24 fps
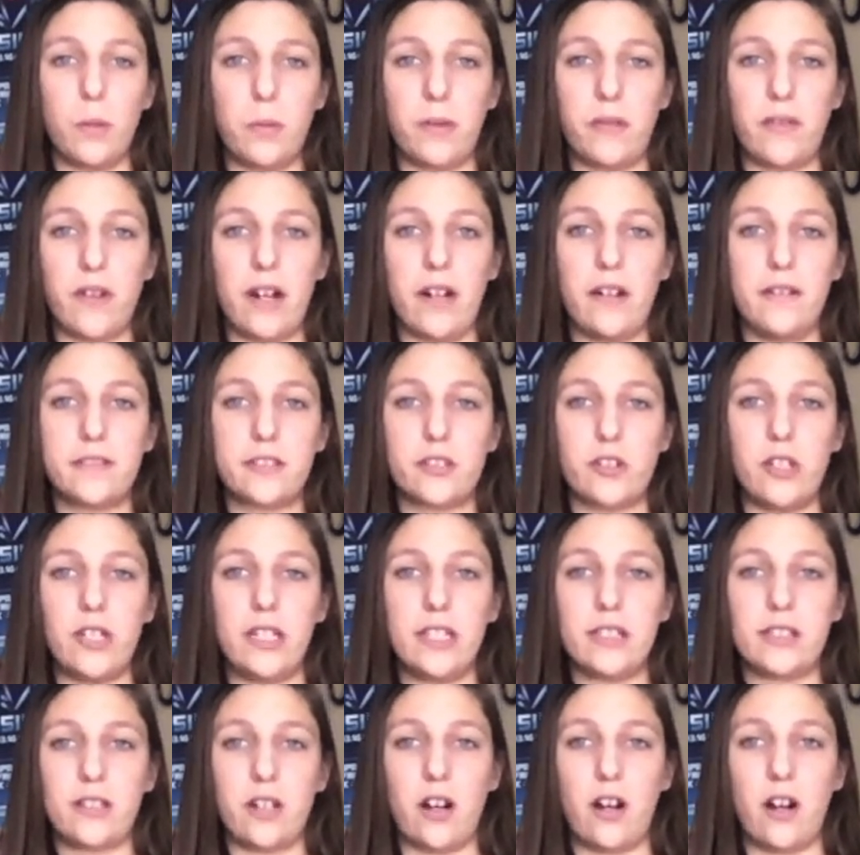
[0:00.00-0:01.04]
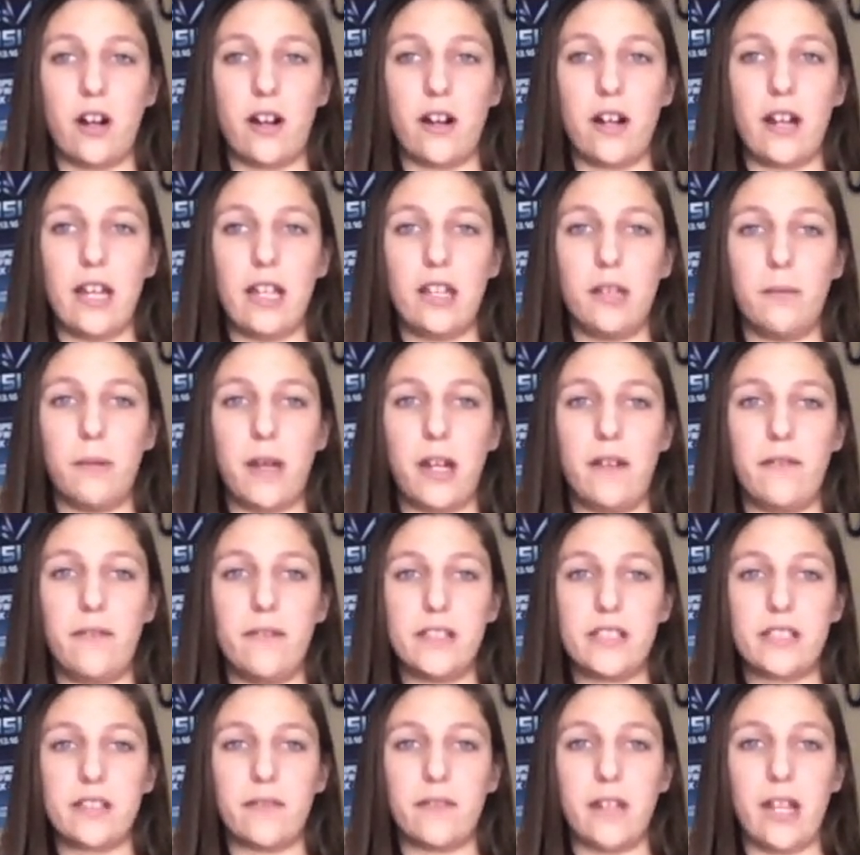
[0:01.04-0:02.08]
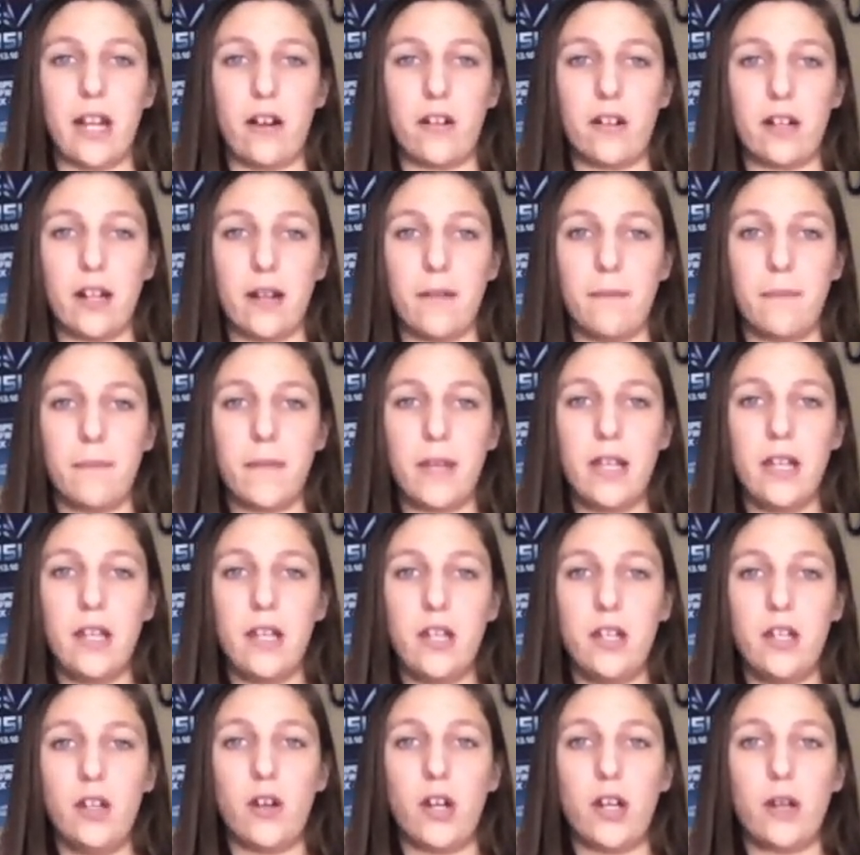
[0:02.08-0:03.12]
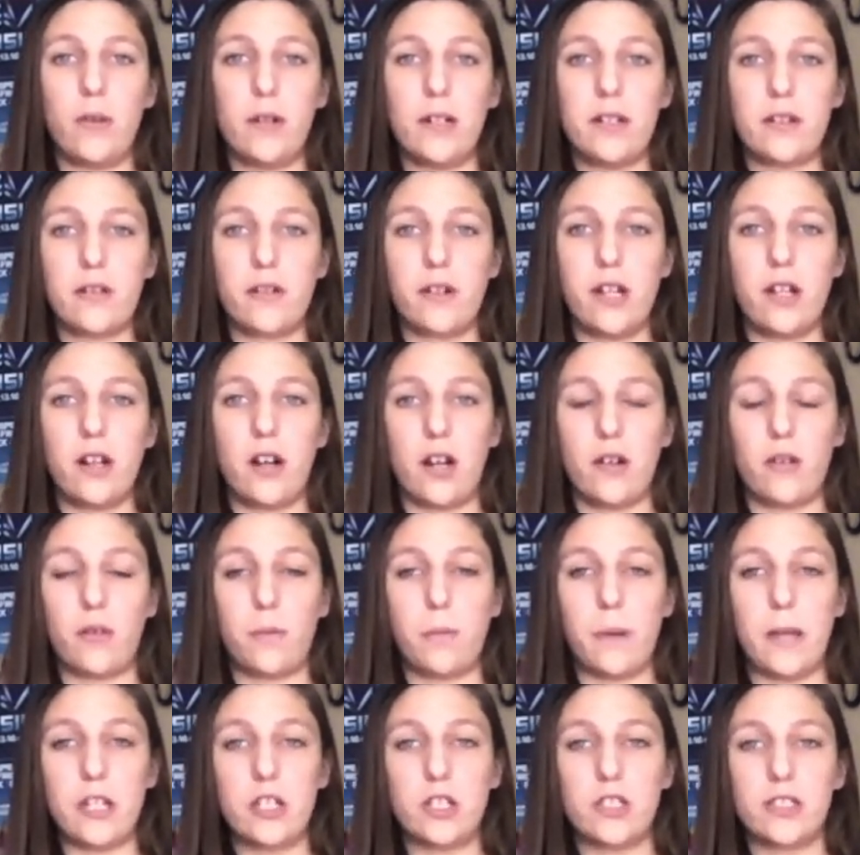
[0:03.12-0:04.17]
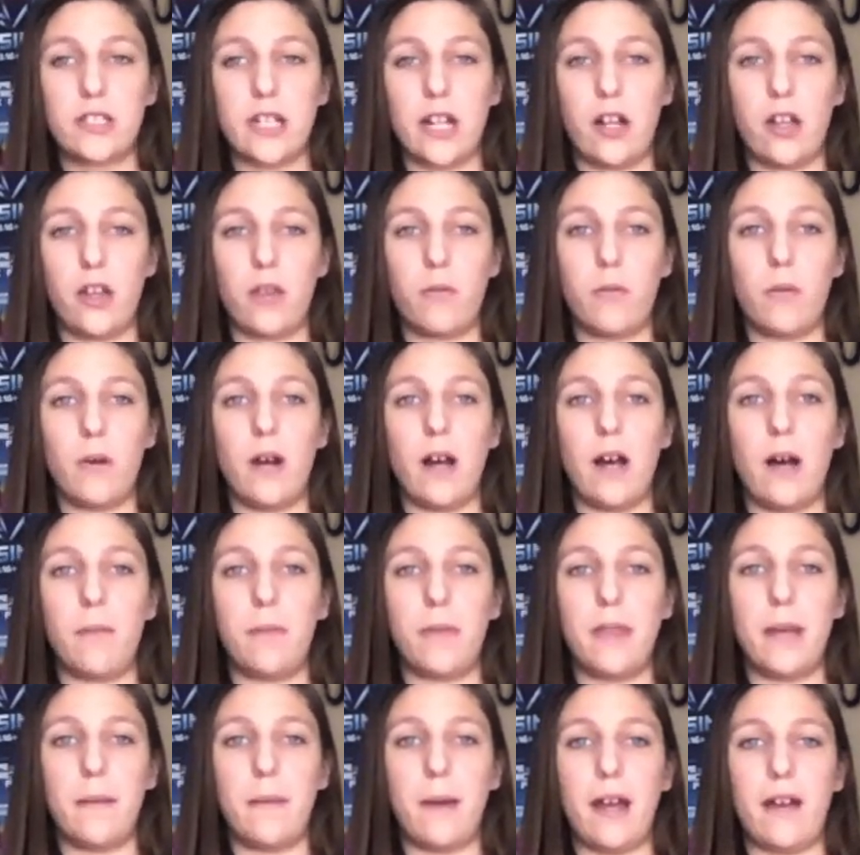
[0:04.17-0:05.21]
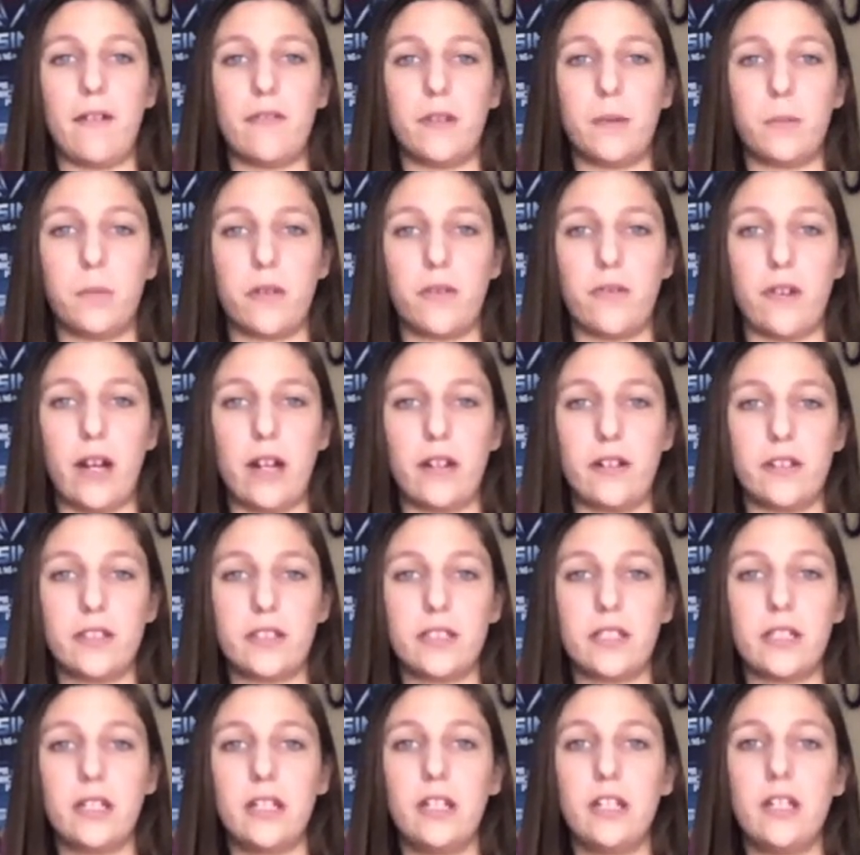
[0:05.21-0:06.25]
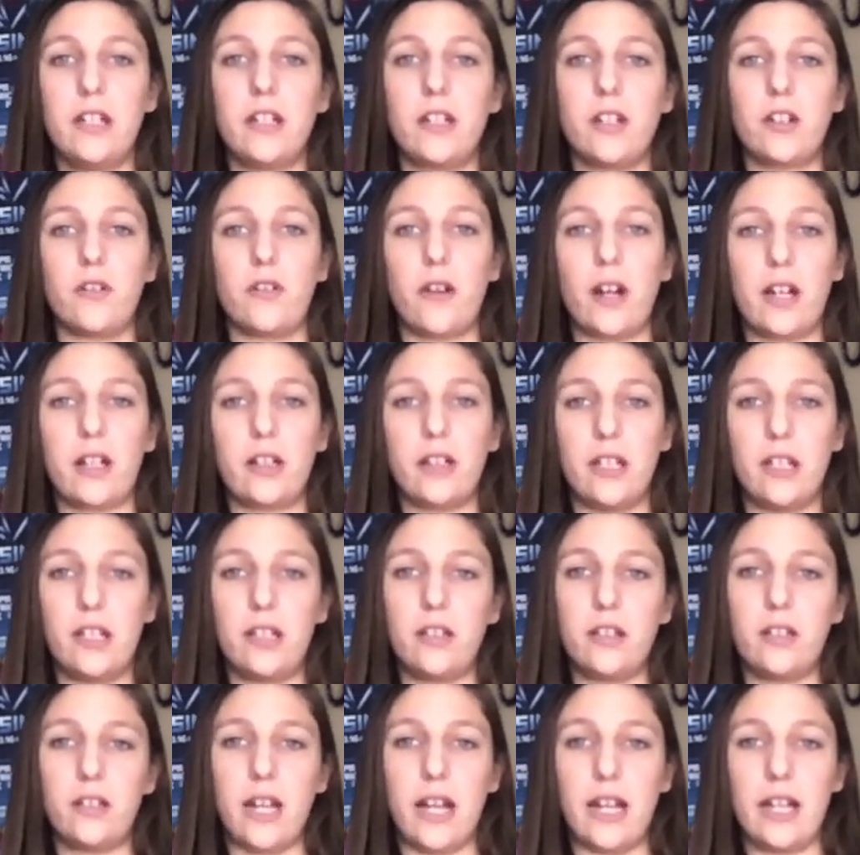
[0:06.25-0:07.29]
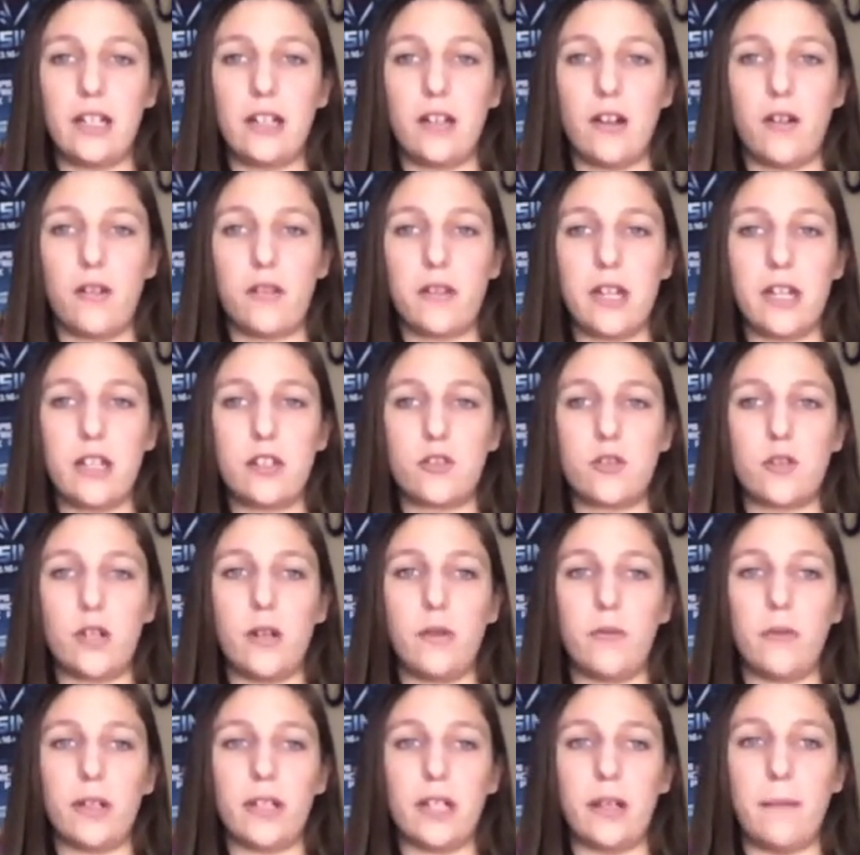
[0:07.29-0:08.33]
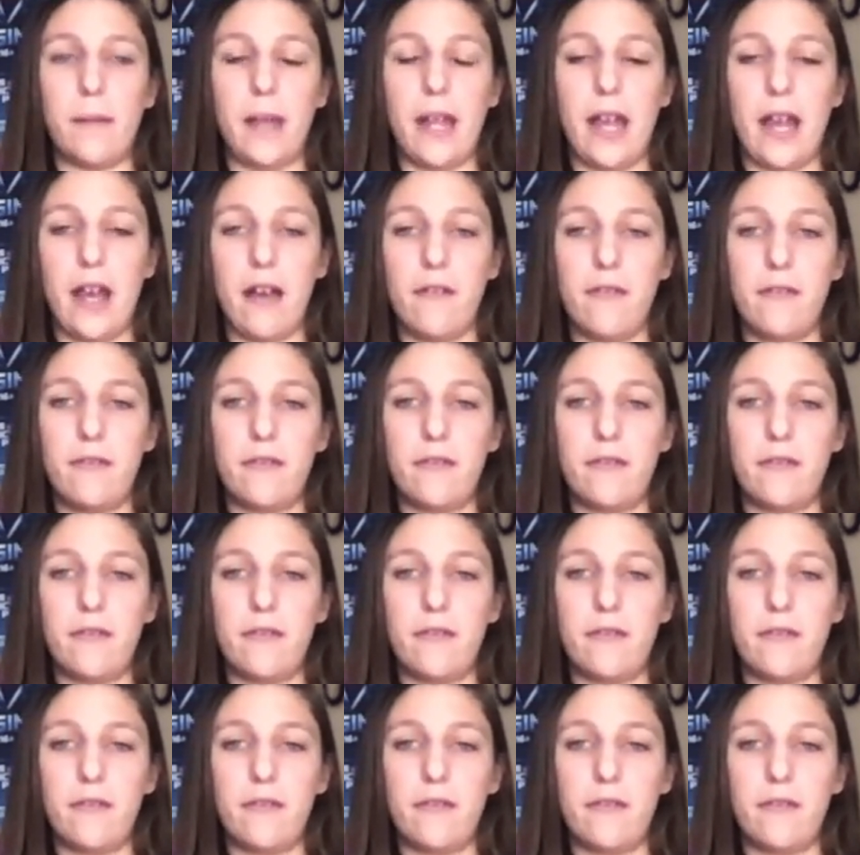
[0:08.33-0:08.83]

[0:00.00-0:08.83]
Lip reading: preventative screenings are and the benefits of the outcome. Knowing what is going on with patients' health will help them have the providers correctly diagnose and treat what they may have.